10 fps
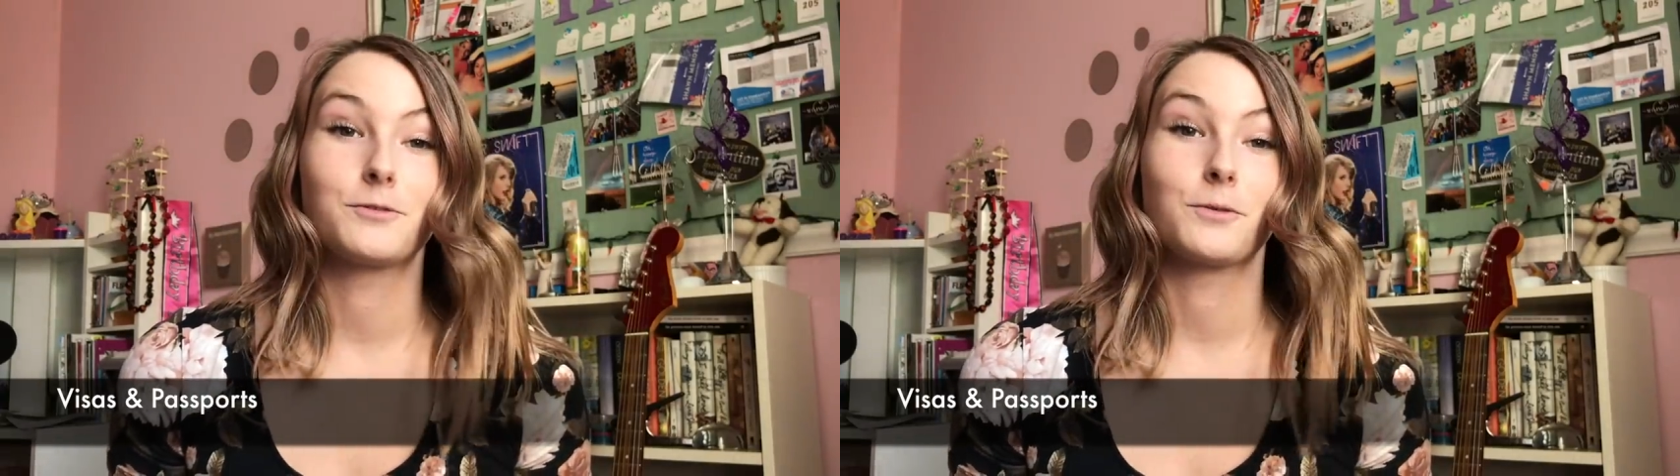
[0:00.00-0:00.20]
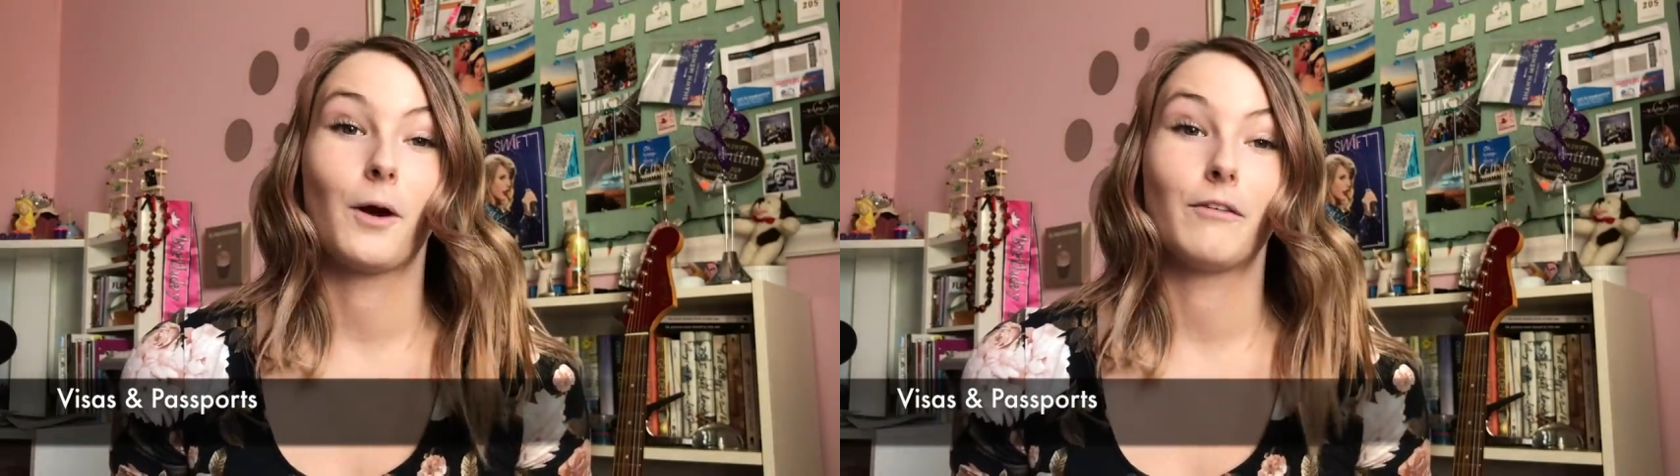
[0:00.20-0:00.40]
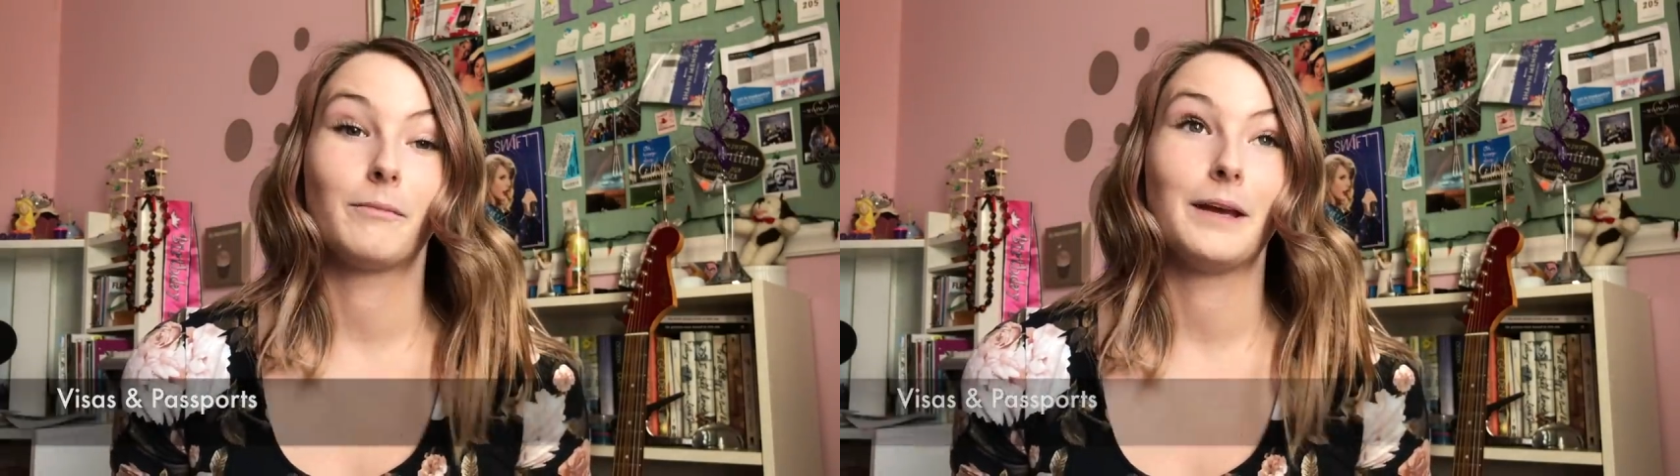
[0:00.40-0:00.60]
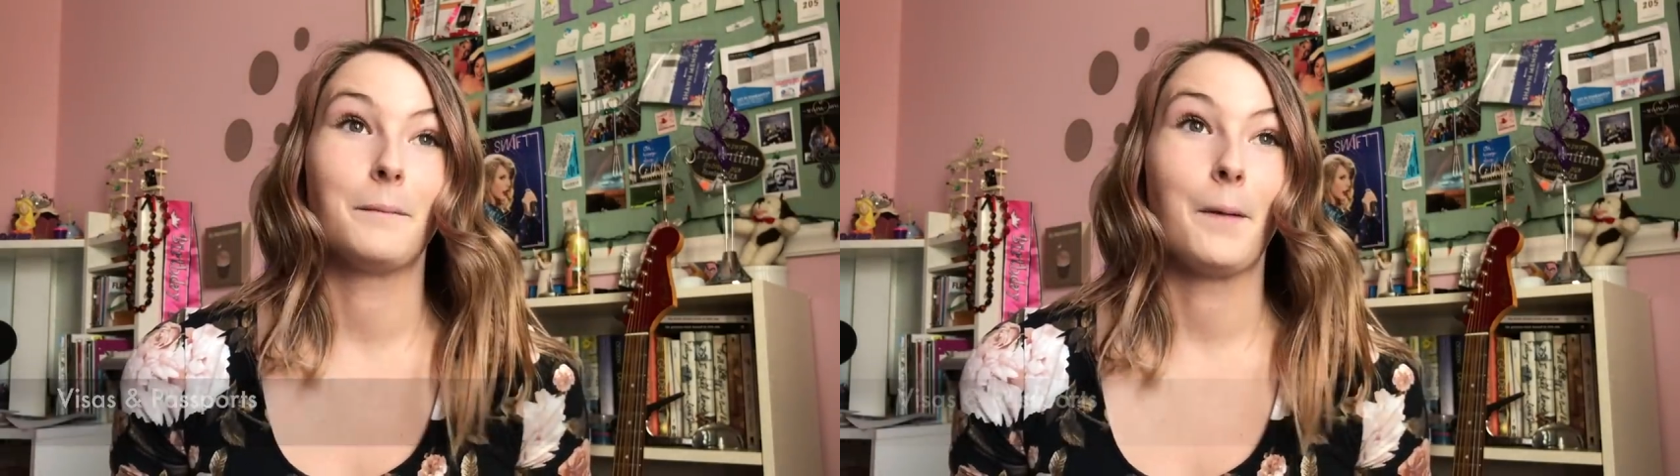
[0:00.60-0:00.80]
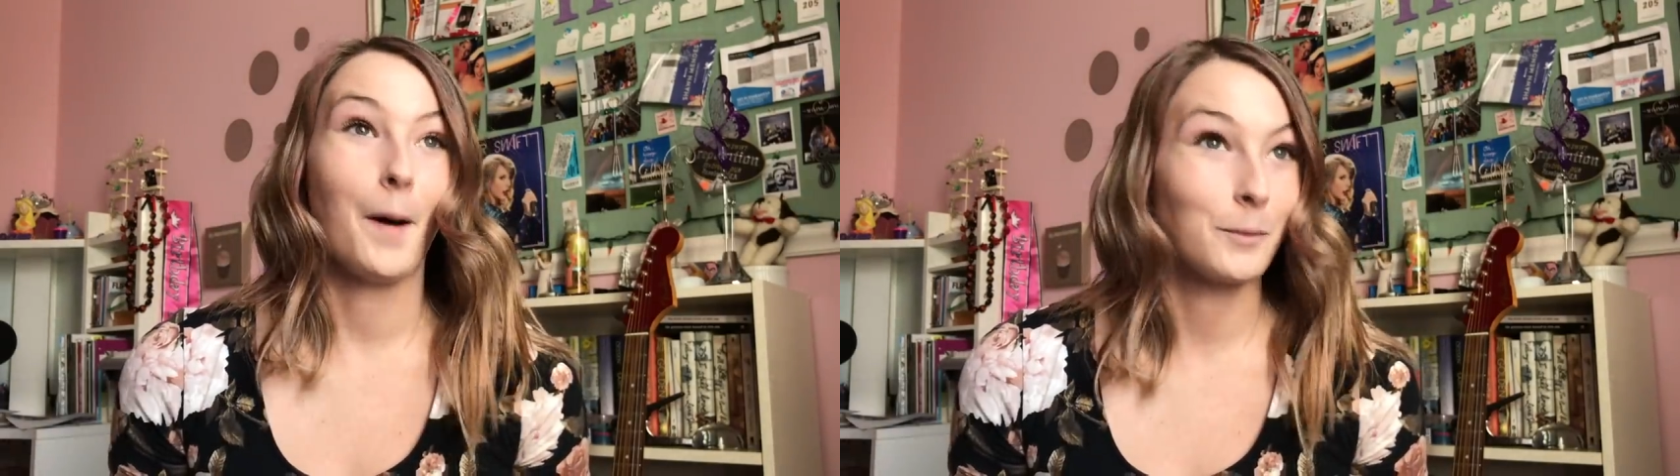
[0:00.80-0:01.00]
drove me and
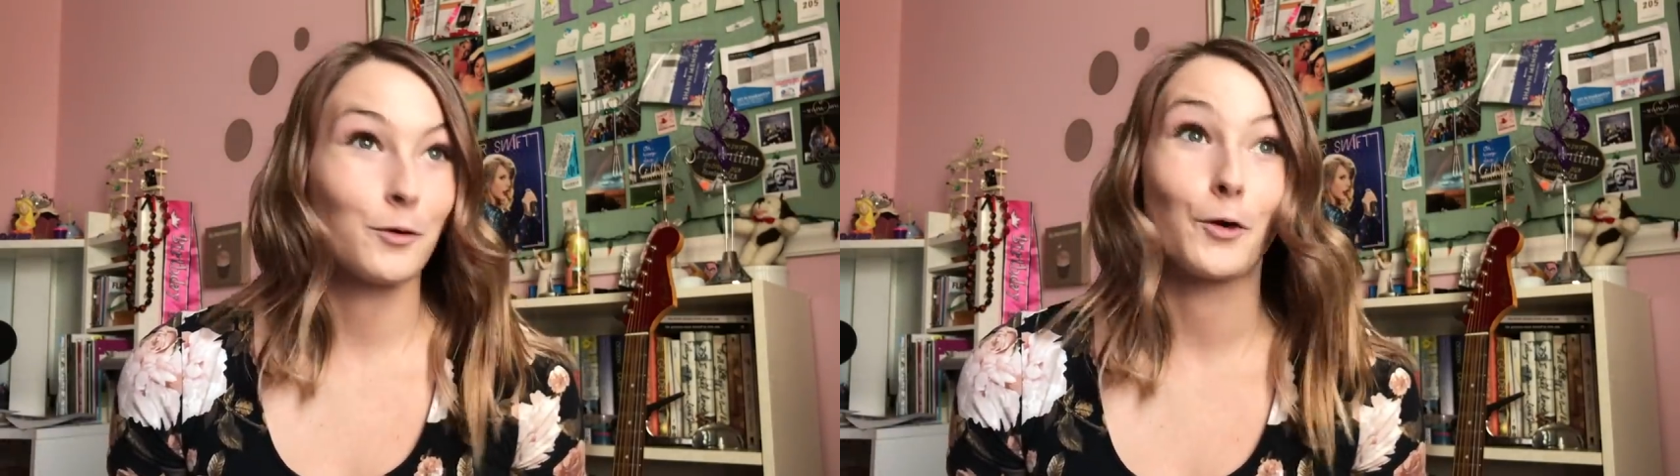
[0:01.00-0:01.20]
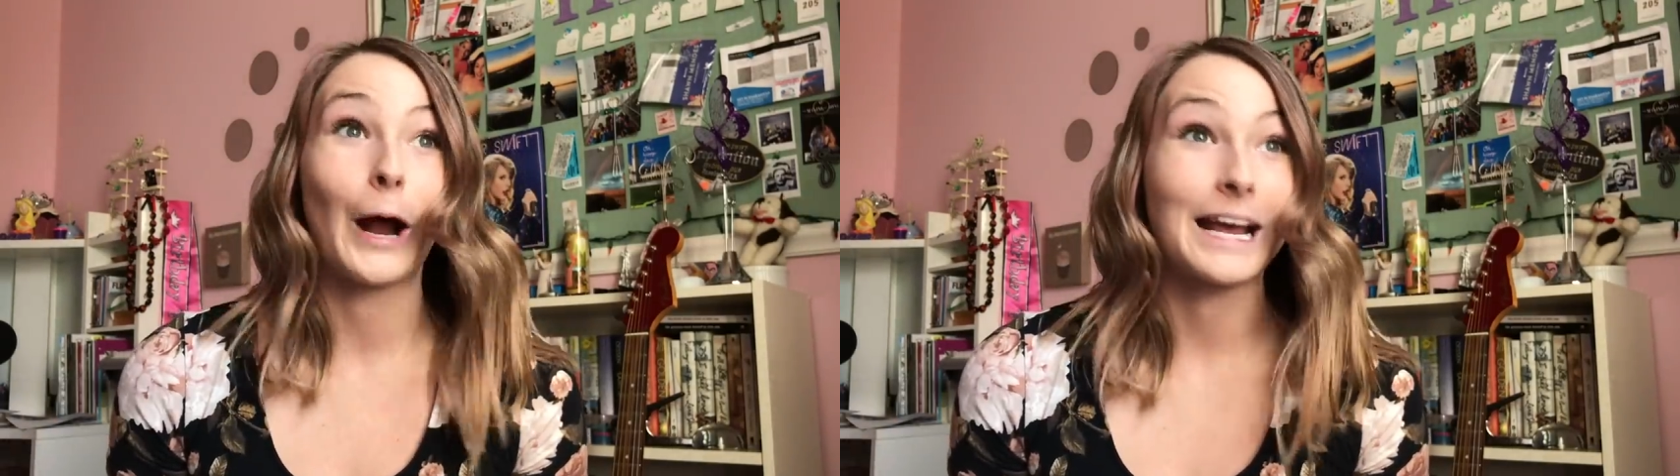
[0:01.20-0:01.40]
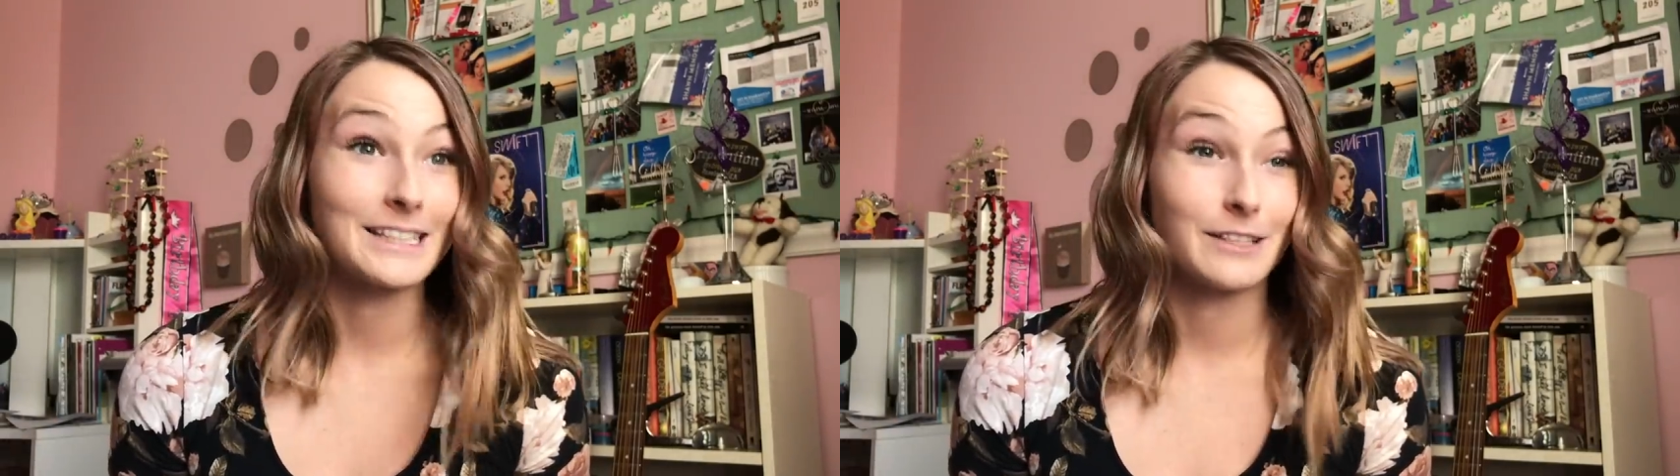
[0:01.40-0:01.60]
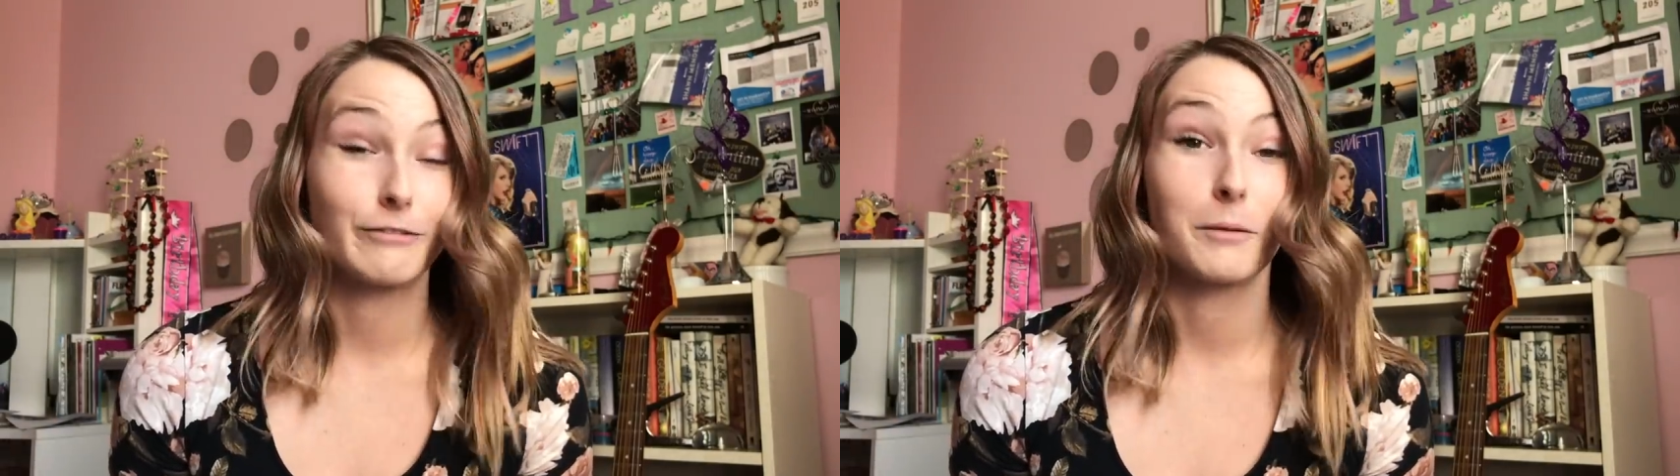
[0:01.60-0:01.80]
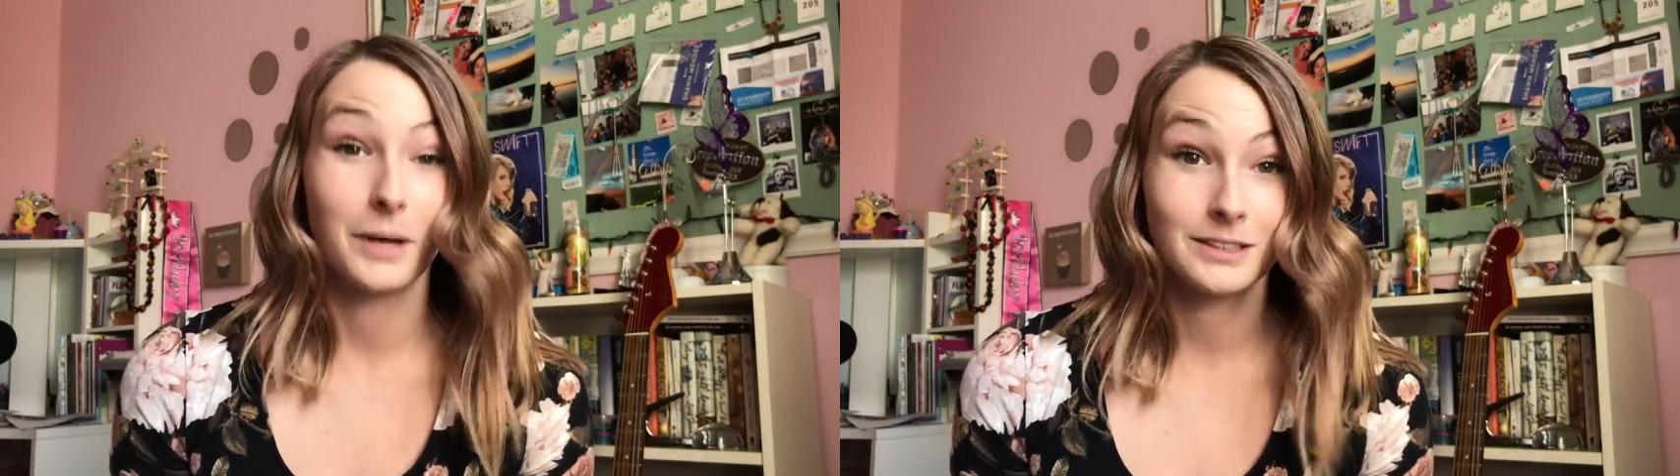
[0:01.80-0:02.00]
my mom crazy
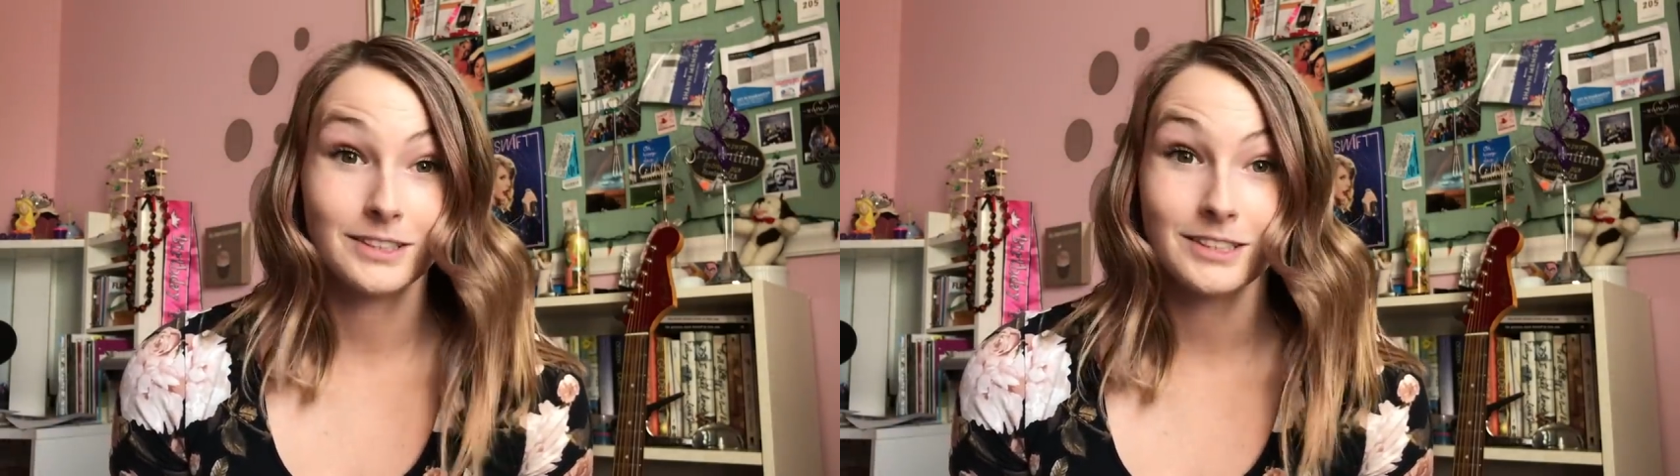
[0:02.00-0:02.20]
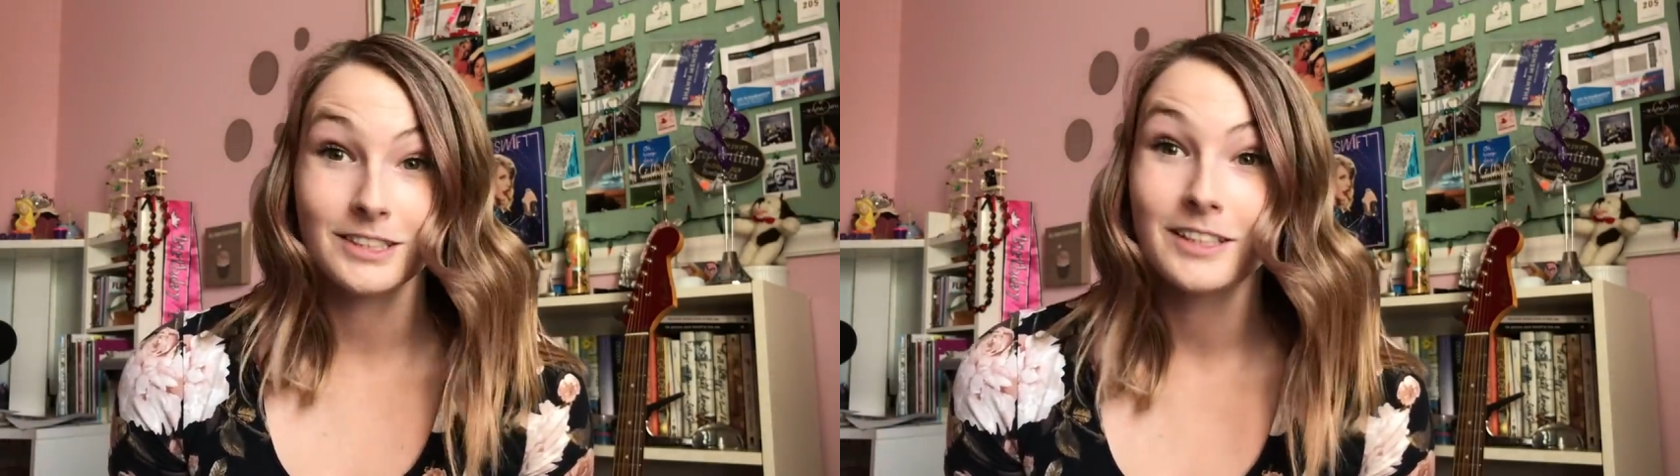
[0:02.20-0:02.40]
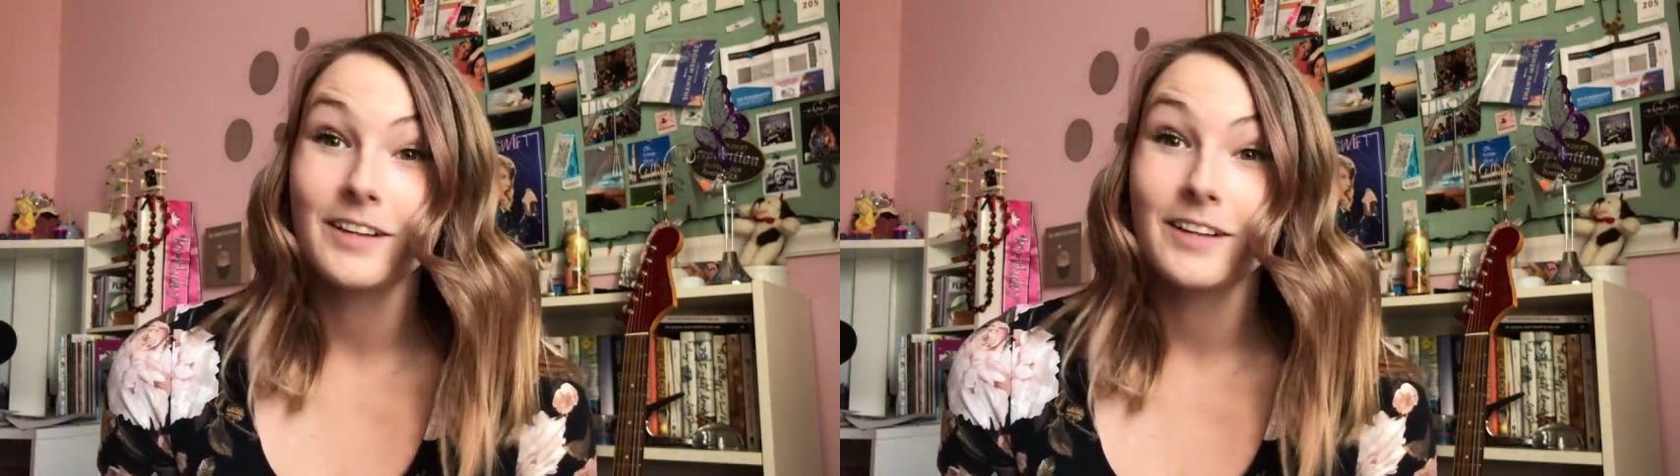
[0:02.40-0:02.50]
for months.